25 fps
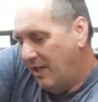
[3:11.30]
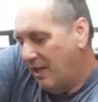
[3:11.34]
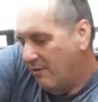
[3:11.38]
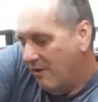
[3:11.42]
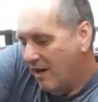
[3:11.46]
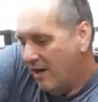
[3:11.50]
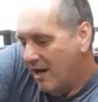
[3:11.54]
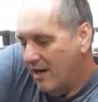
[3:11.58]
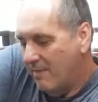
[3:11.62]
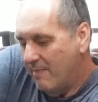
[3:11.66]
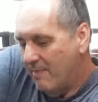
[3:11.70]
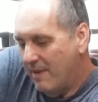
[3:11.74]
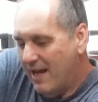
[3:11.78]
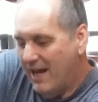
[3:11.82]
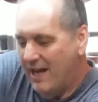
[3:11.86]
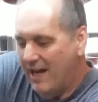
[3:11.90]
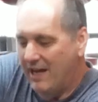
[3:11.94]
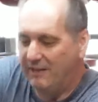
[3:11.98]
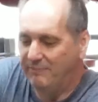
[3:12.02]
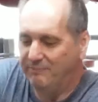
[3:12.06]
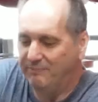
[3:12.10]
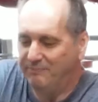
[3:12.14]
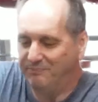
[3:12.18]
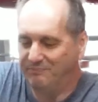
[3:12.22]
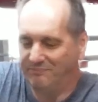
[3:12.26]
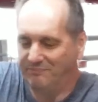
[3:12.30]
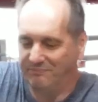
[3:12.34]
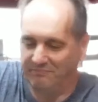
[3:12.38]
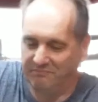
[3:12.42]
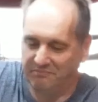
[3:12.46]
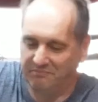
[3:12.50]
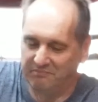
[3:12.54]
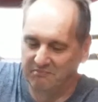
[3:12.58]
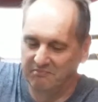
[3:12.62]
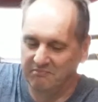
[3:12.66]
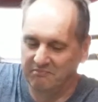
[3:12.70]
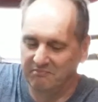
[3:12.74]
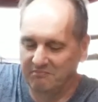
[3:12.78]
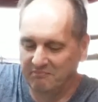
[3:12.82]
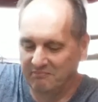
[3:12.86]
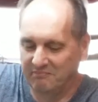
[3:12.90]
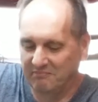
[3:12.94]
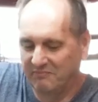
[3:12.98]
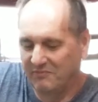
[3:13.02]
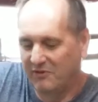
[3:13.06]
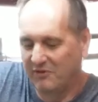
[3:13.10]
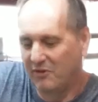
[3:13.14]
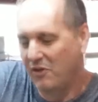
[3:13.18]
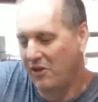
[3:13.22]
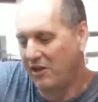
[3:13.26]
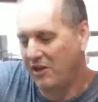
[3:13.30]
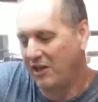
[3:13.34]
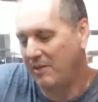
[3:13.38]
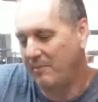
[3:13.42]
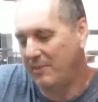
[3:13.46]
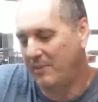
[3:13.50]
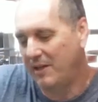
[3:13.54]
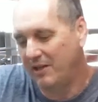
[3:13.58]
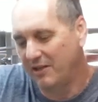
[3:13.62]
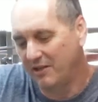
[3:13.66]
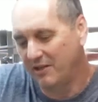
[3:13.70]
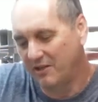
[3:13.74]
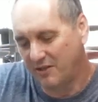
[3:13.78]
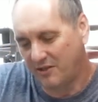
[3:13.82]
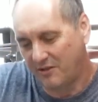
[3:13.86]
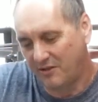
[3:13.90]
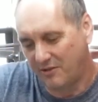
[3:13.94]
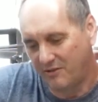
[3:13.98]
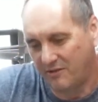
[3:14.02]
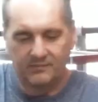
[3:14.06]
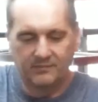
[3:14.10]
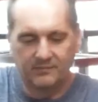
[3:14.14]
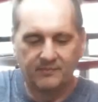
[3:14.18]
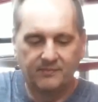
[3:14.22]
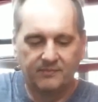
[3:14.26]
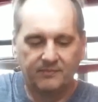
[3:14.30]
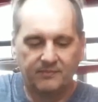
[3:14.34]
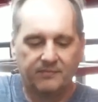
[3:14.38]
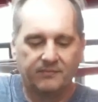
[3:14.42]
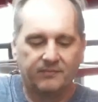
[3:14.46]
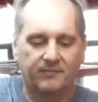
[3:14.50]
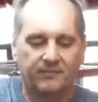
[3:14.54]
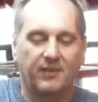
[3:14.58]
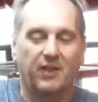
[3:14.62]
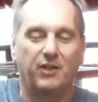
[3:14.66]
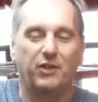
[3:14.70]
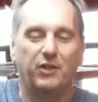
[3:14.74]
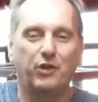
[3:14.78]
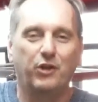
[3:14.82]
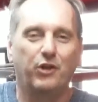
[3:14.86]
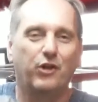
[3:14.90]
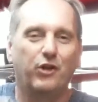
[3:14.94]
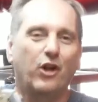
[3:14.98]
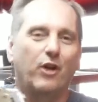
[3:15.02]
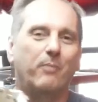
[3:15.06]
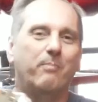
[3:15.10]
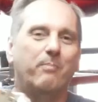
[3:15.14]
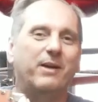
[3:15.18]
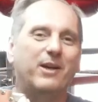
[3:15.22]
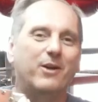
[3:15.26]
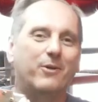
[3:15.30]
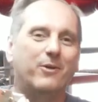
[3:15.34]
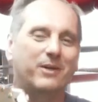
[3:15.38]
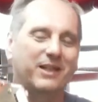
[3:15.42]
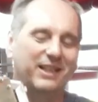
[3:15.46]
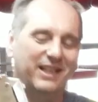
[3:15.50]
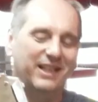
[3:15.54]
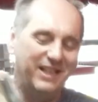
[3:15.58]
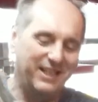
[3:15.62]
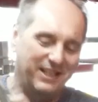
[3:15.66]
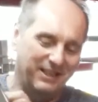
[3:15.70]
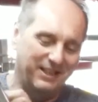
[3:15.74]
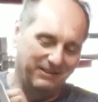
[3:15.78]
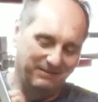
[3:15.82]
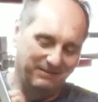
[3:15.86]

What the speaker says: around about 30 minutes. Should have got a bigger one, eh?